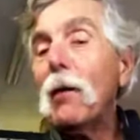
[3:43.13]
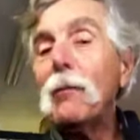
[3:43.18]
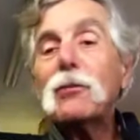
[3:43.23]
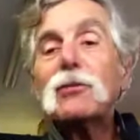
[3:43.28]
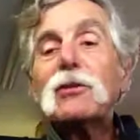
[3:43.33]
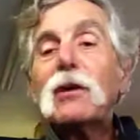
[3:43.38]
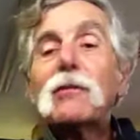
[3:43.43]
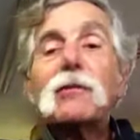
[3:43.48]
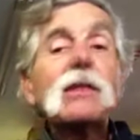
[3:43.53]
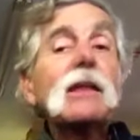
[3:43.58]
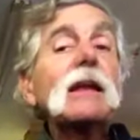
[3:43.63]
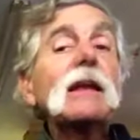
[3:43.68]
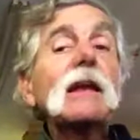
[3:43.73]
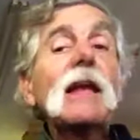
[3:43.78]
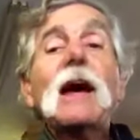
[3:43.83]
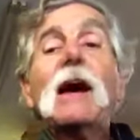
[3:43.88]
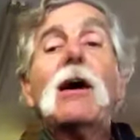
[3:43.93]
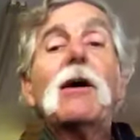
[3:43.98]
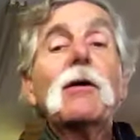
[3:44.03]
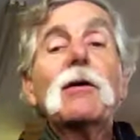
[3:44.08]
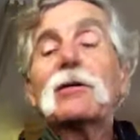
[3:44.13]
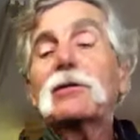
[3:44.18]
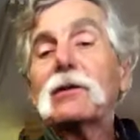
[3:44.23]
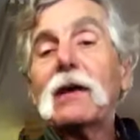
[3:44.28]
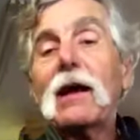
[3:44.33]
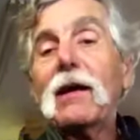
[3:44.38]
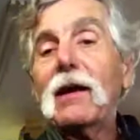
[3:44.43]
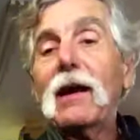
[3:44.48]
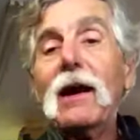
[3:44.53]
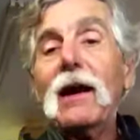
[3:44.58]
Almost everything now has
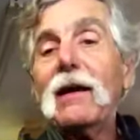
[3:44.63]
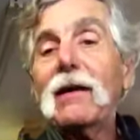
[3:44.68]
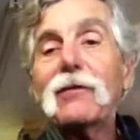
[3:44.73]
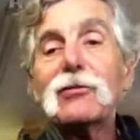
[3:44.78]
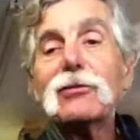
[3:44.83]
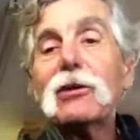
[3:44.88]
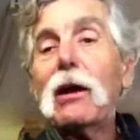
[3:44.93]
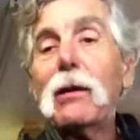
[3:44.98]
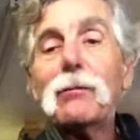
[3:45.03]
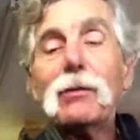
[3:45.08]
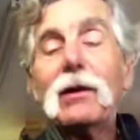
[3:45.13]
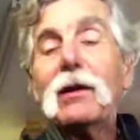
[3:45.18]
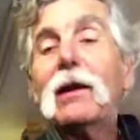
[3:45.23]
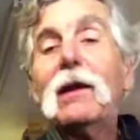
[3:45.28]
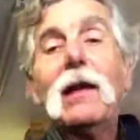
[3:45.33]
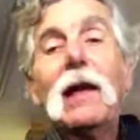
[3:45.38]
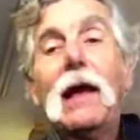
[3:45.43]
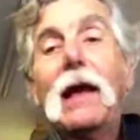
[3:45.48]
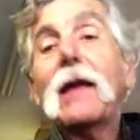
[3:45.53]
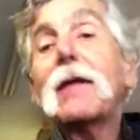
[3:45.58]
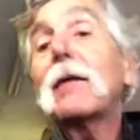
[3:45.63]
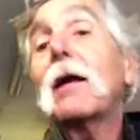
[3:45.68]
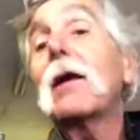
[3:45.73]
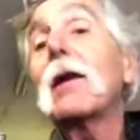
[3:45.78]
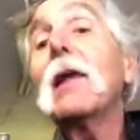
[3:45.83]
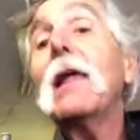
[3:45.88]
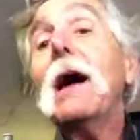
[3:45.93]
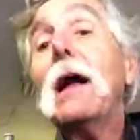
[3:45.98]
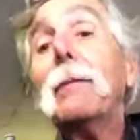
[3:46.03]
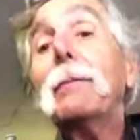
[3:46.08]
got a high F sharp in, and a
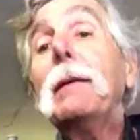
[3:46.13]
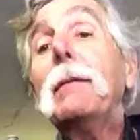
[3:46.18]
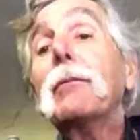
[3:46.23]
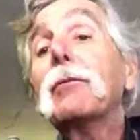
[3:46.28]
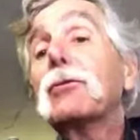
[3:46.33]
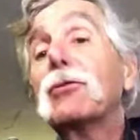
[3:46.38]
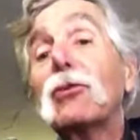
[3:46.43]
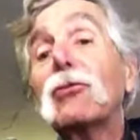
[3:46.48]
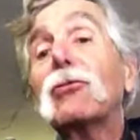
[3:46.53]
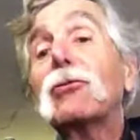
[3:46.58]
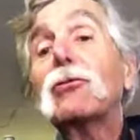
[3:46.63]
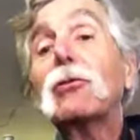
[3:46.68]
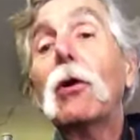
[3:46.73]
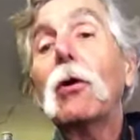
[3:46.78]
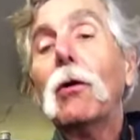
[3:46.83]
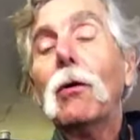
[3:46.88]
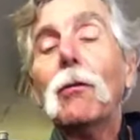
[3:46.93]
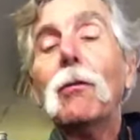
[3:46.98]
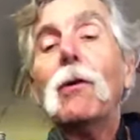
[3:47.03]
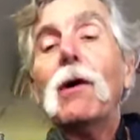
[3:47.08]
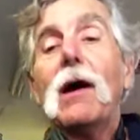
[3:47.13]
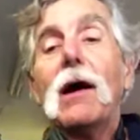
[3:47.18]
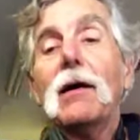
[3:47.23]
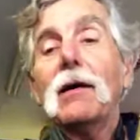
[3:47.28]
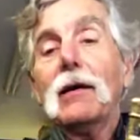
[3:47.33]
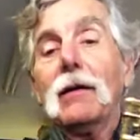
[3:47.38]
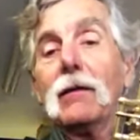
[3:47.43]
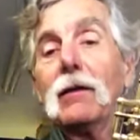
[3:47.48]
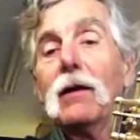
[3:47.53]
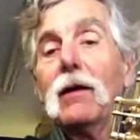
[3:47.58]
lot of people just don't
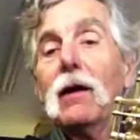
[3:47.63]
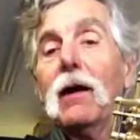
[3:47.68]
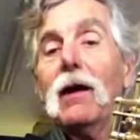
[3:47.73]
want it.